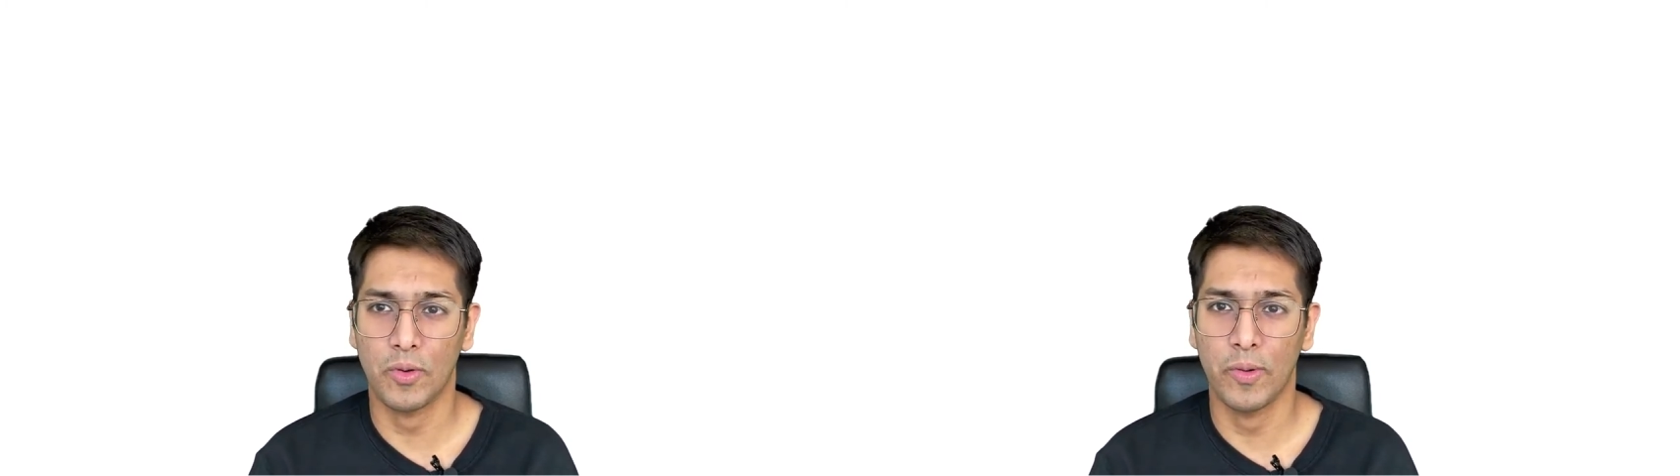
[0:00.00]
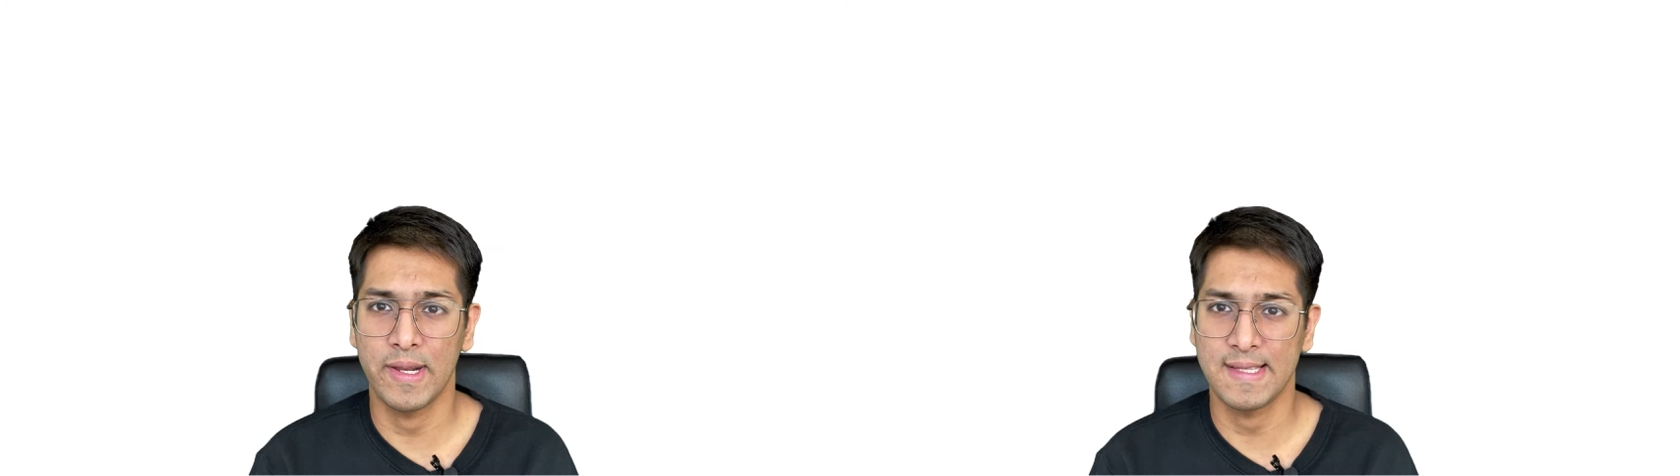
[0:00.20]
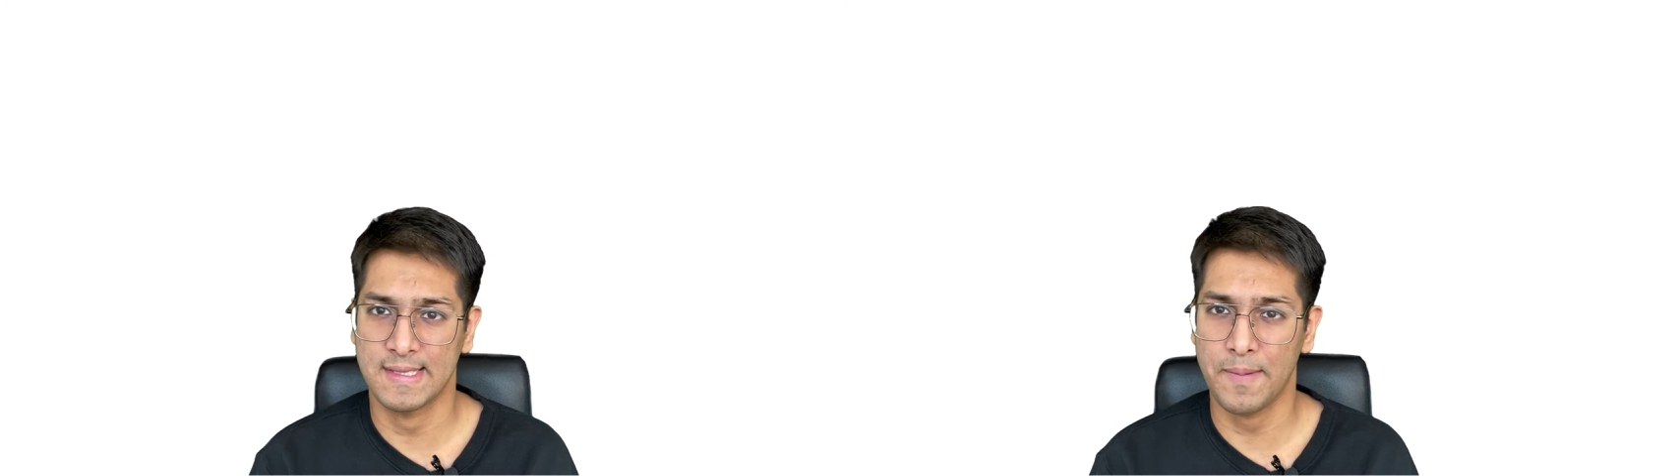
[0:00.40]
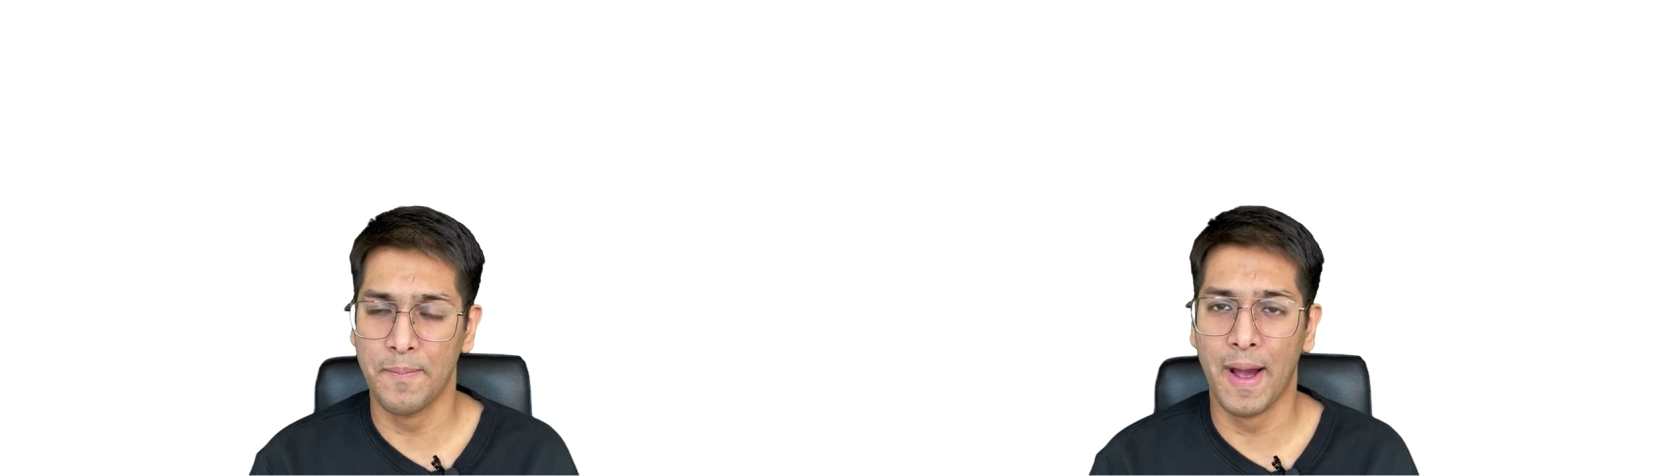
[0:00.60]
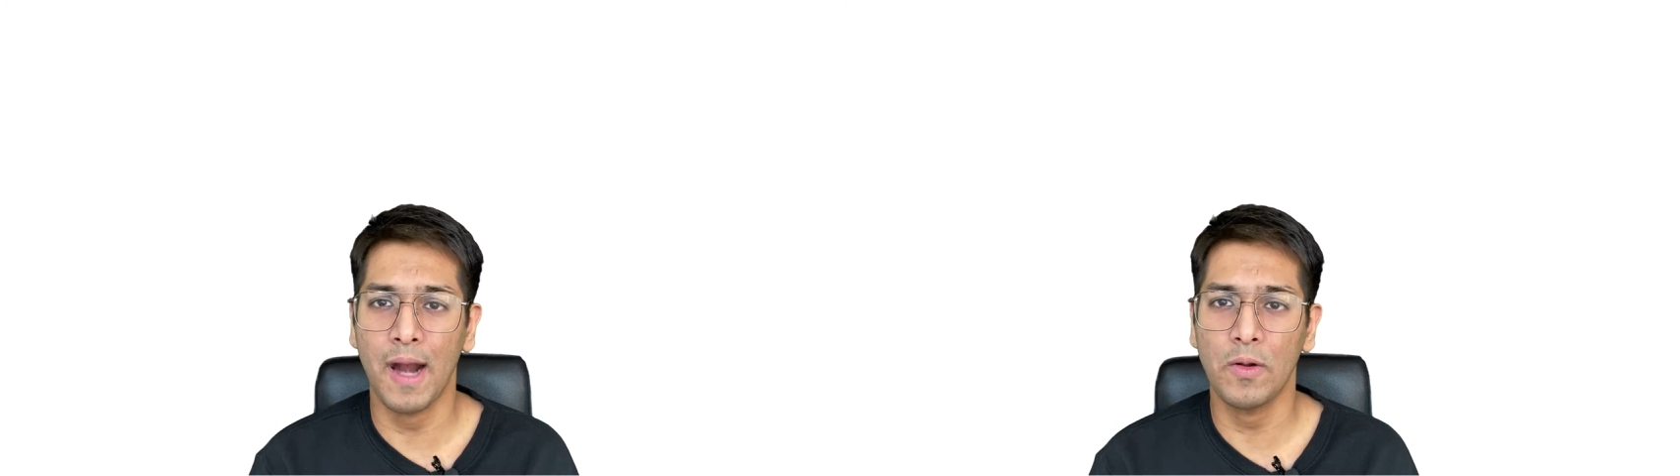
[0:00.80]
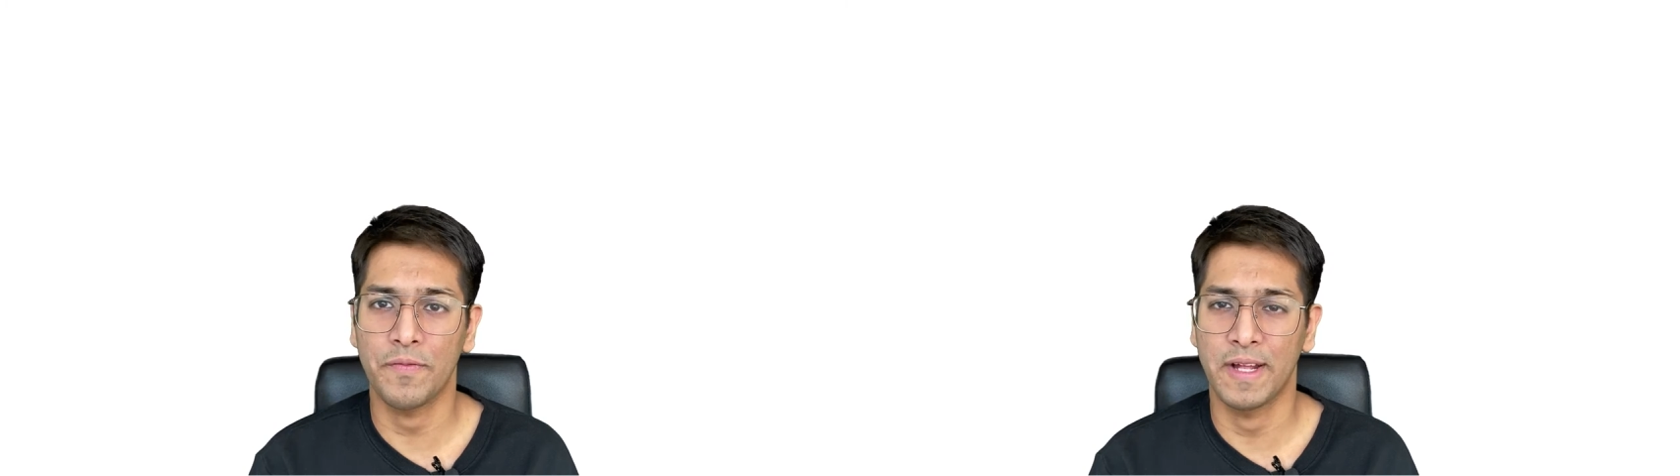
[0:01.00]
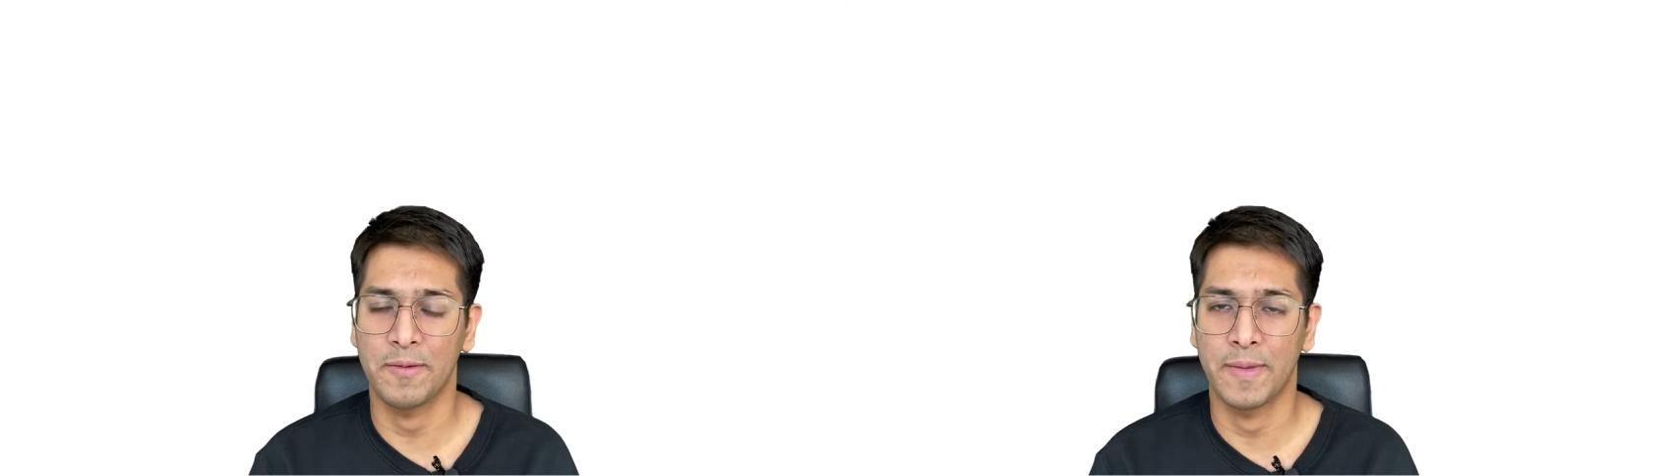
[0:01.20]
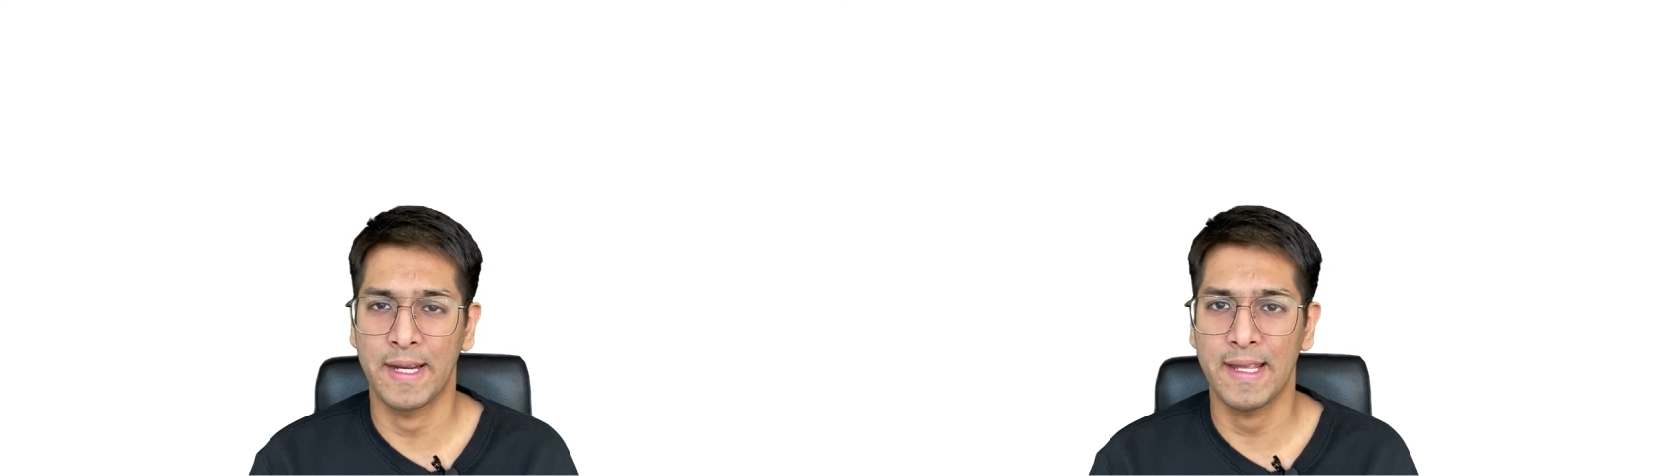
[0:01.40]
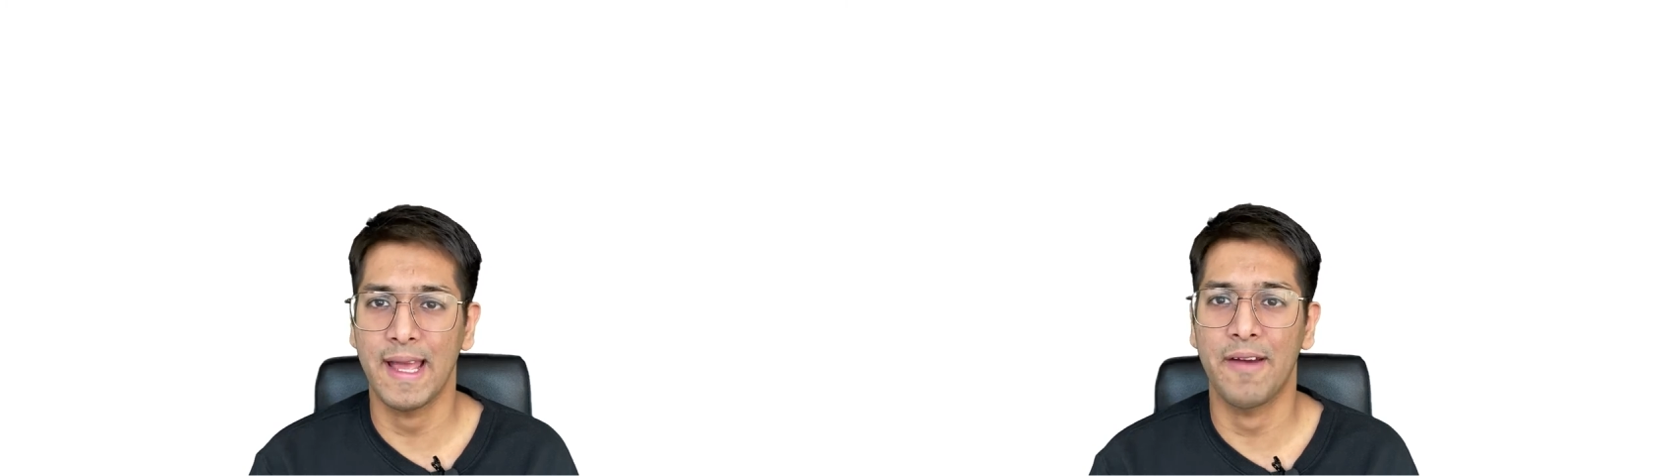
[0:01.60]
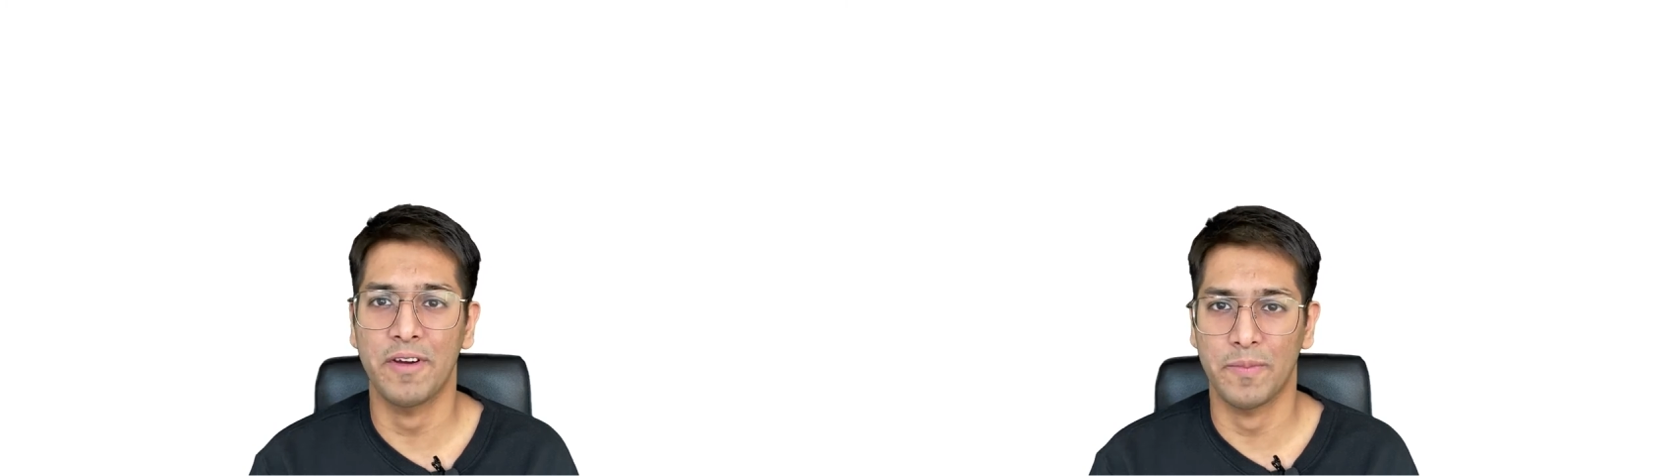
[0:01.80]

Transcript: only some part of that money every